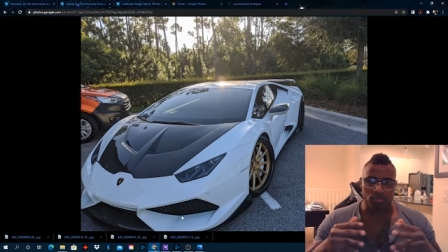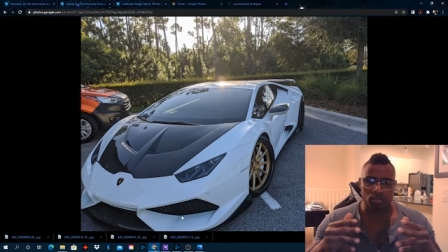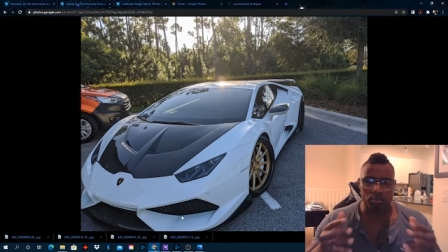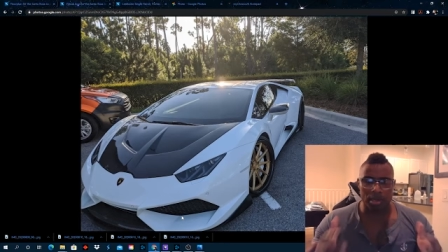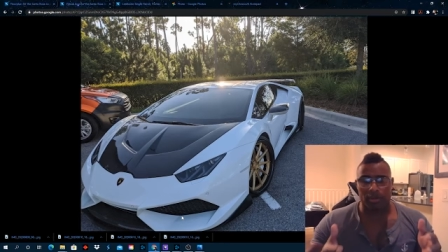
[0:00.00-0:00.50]

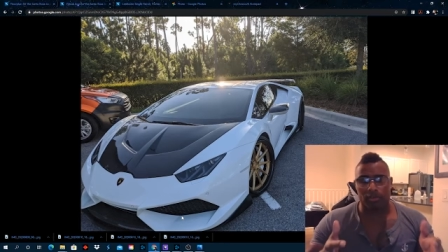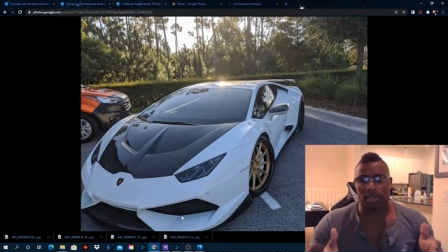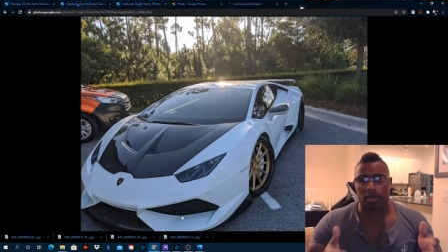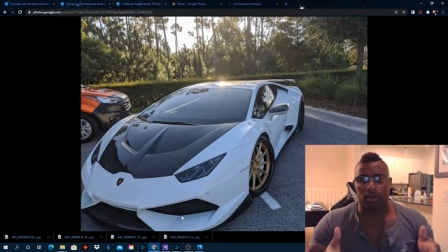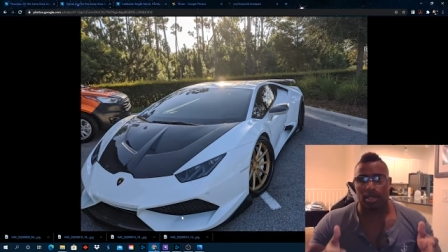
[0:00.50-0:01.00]
but I
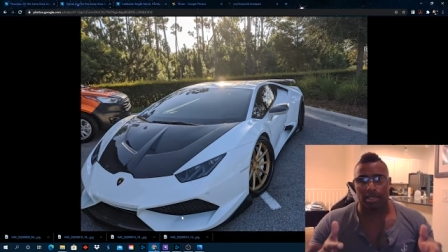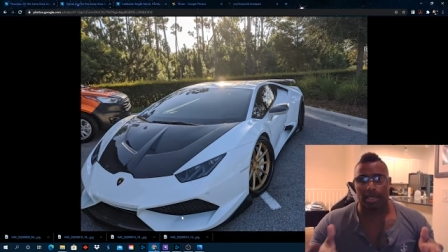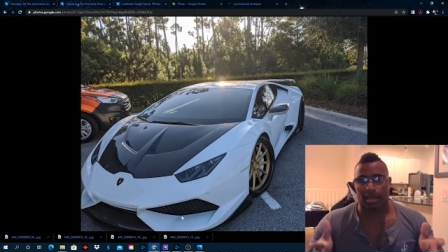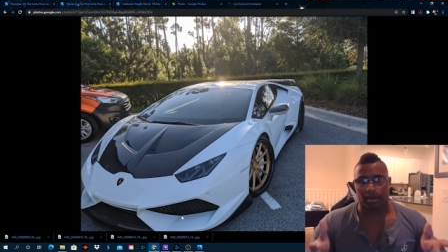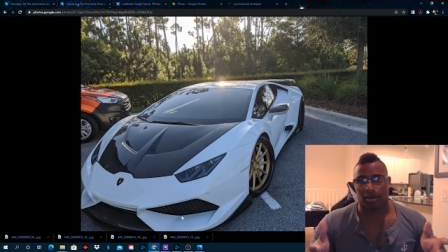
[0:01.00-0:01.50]
really wanted
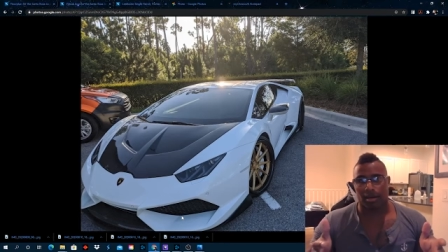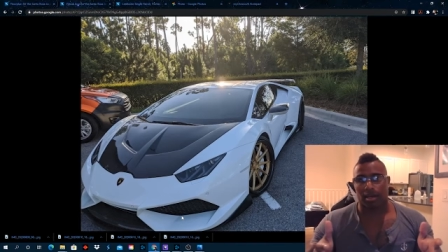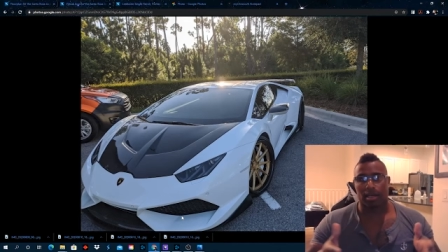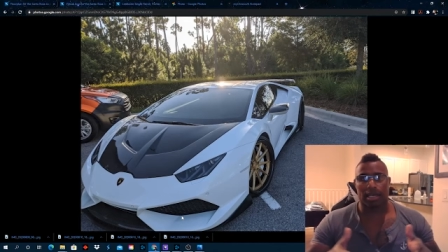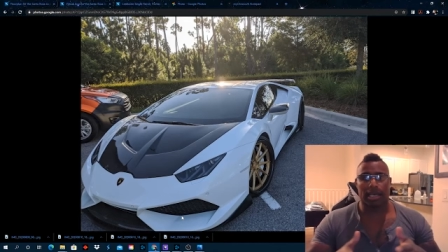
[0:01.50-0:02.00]
that
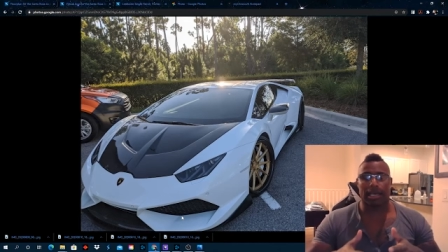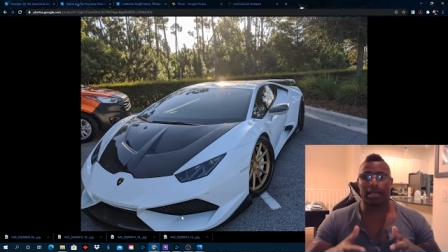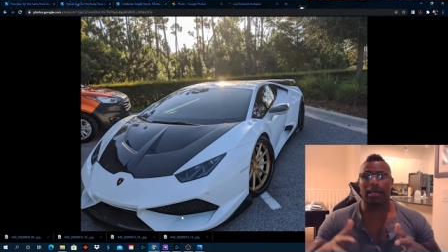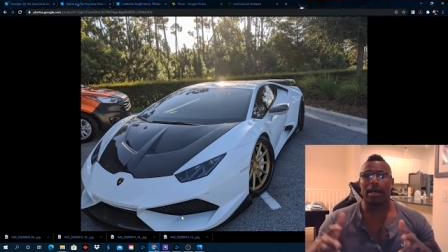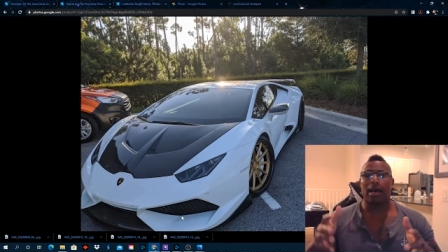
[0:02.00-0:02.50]
car.
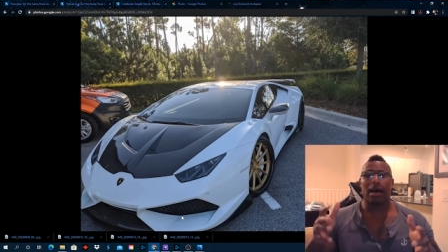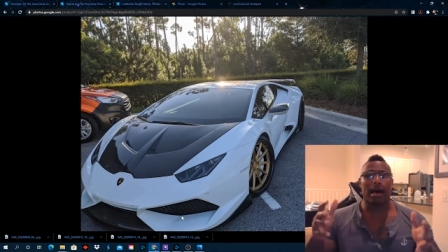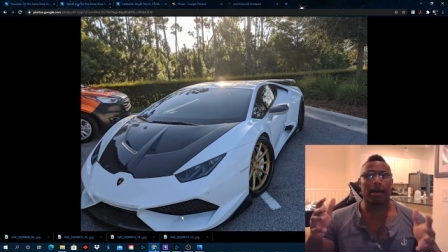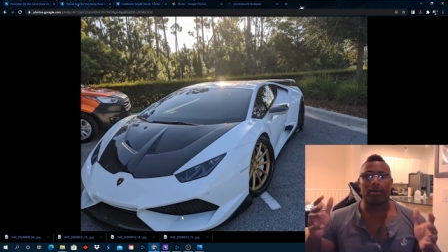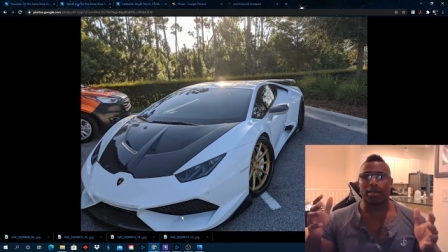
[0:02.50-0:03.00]
And
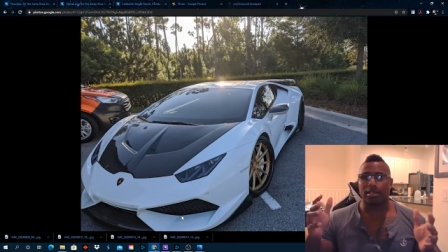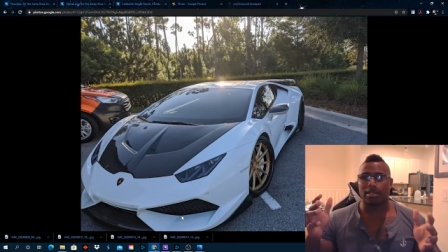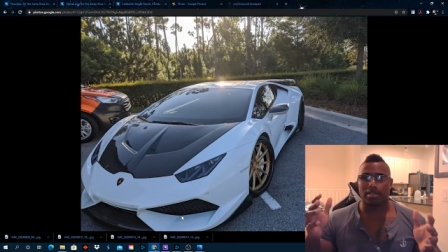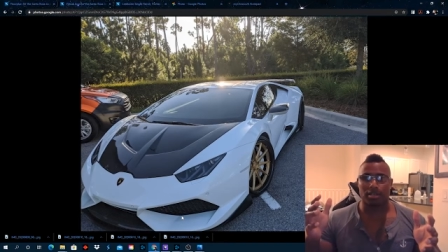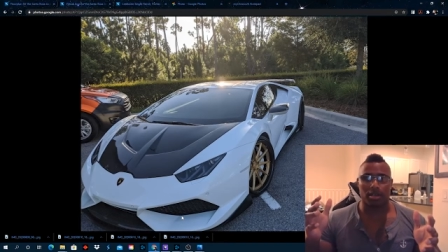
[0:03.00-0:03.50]
I
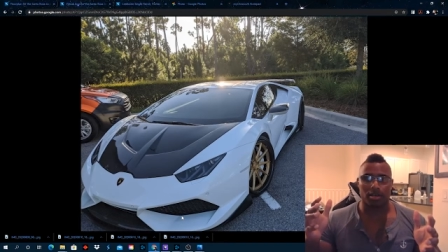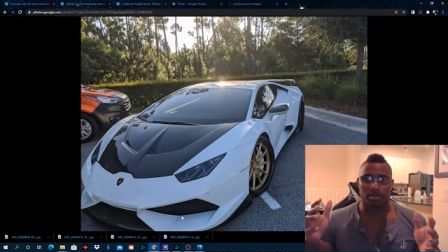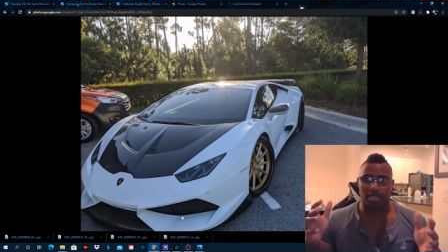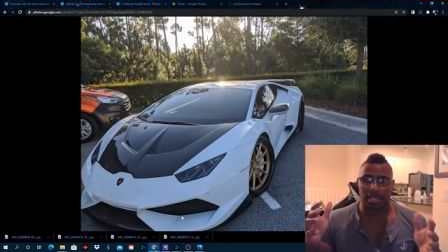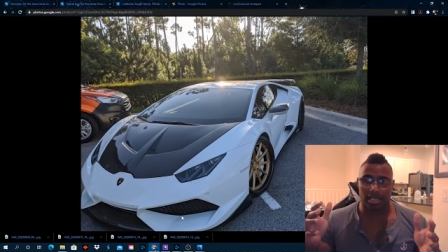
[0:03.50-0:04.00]
was, you know,
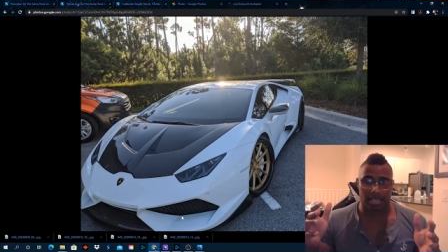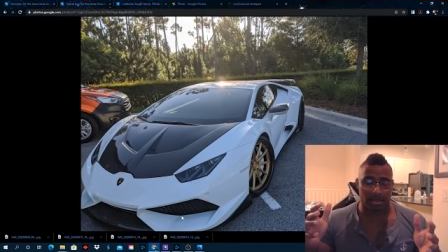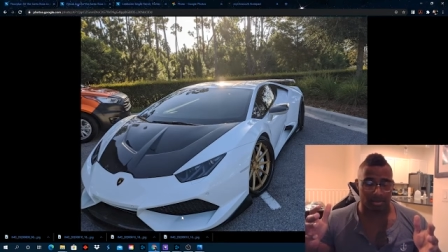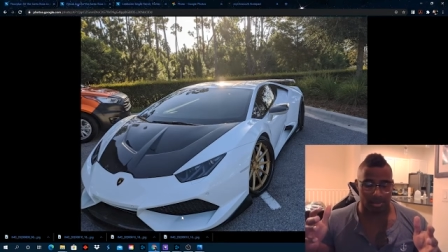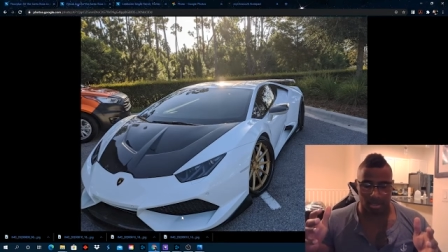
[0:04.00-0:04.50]

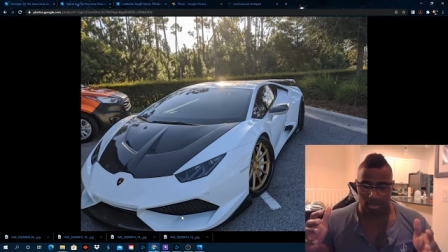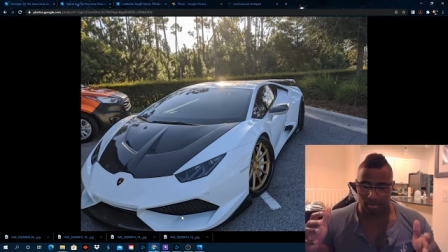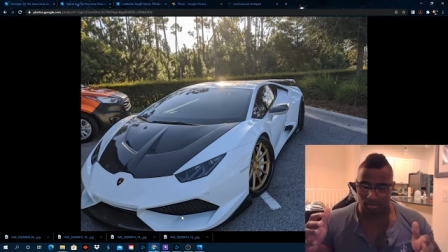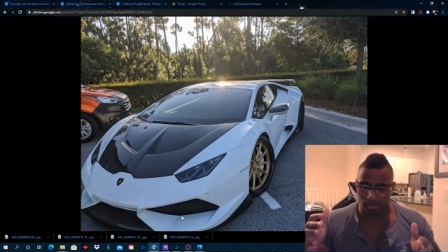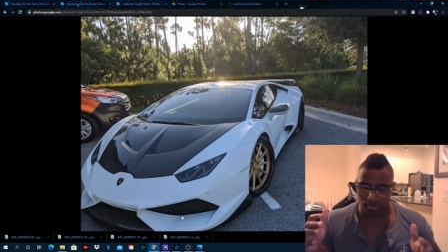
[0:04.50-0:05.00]
taking, you know,